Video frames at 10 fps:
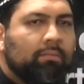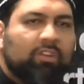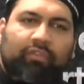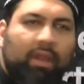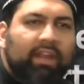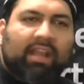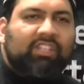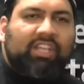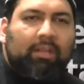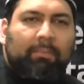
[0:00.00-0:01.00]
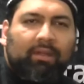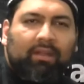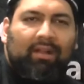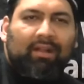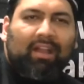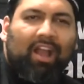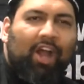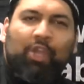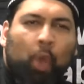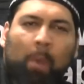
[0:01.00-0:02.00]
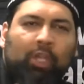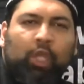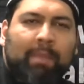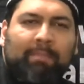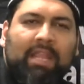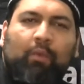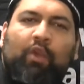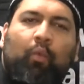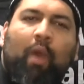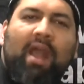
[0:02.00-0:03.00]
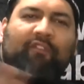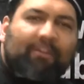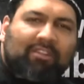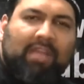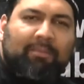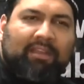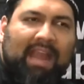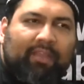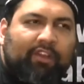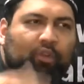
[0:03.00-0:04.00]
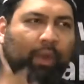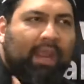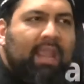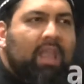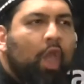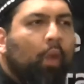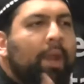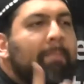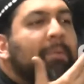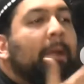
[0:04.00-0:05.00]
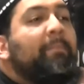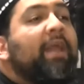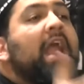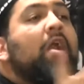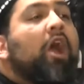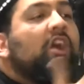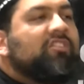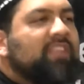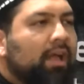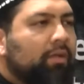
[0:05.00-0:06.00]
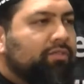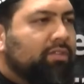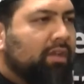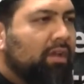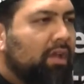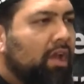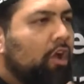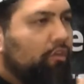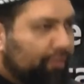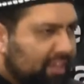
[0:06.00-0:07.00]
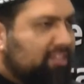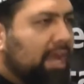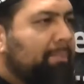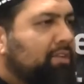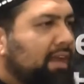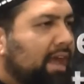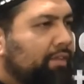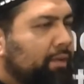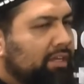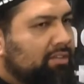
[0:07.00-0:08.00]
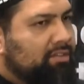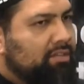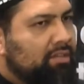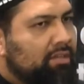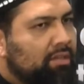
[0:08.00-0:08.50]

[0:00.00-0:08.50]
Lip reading: It's very ajib. A normal human being would run from these types of gatherings. We prepare ourselves for these types of gatherings.